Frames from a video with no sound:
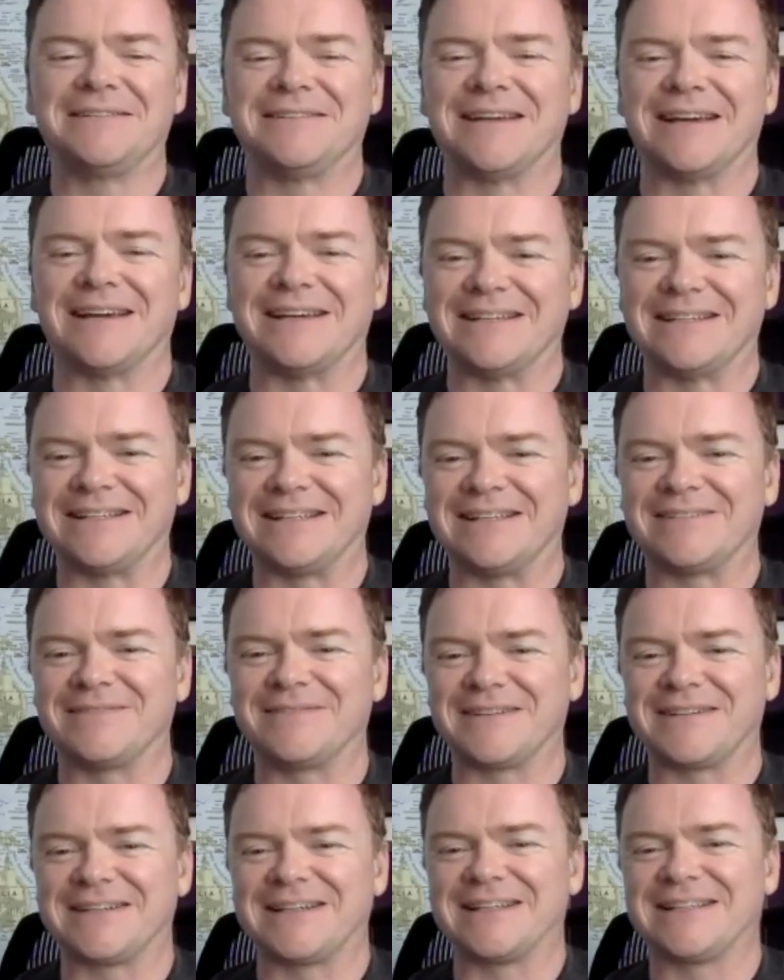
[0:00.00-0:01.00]

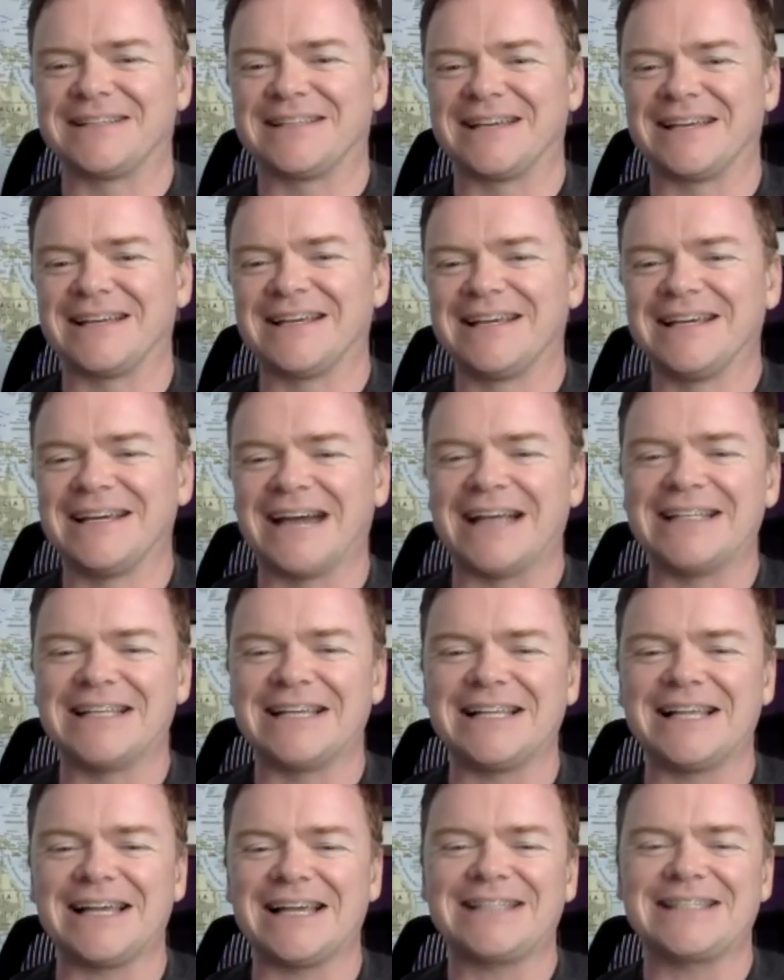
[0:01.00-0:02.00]
And
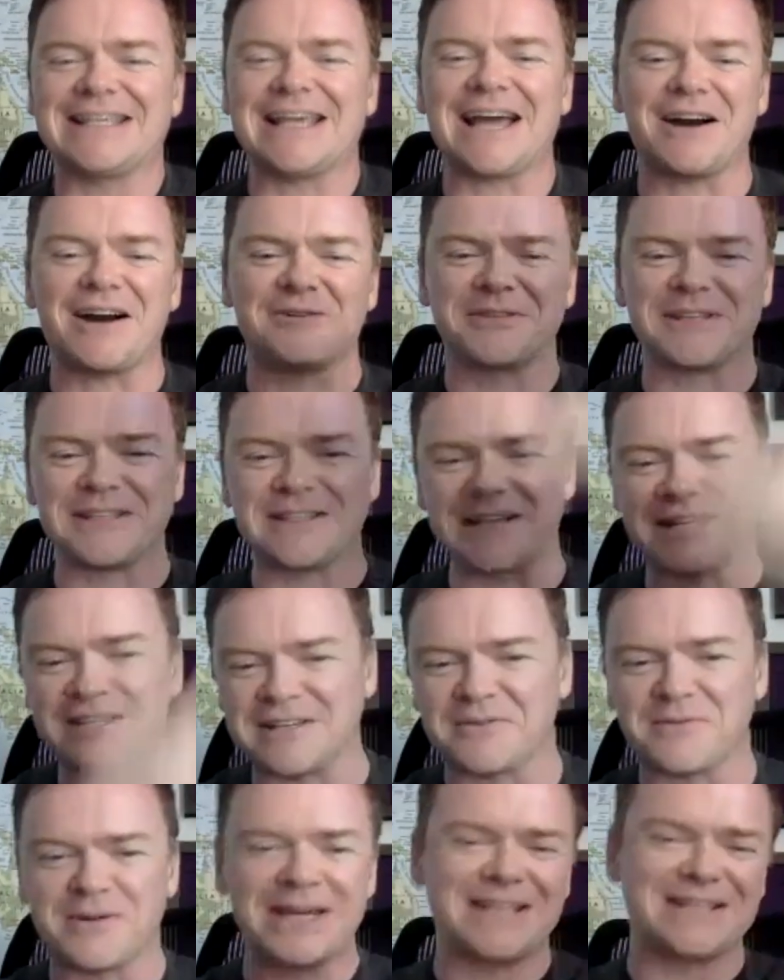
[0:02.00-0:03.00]
I like to out and
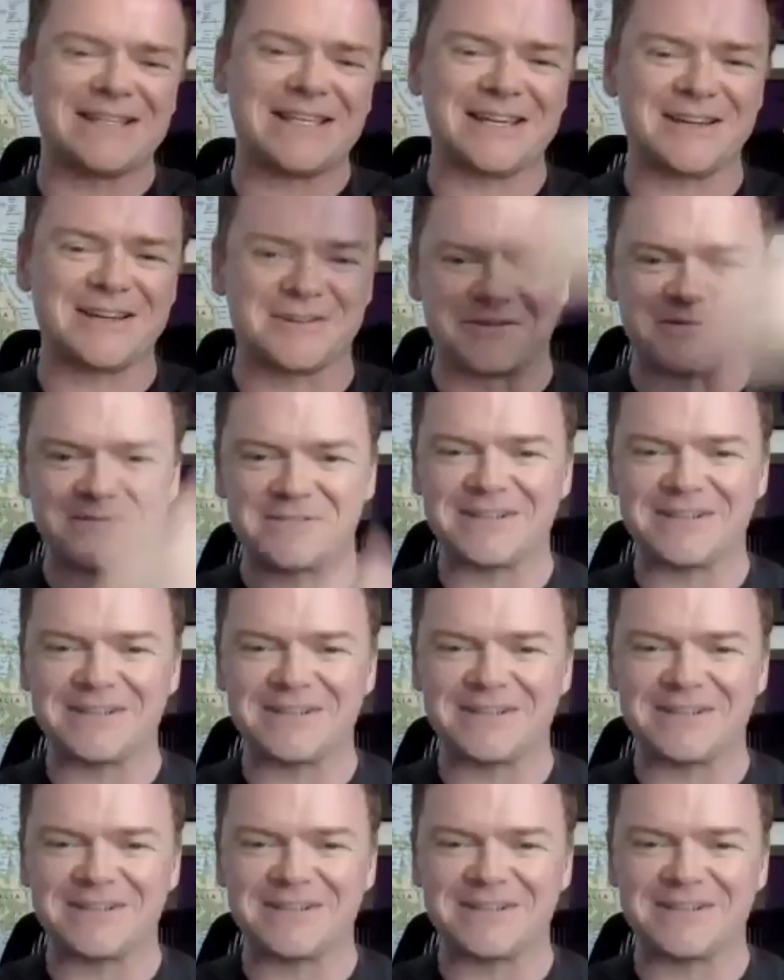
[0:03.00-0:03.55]
the way they go.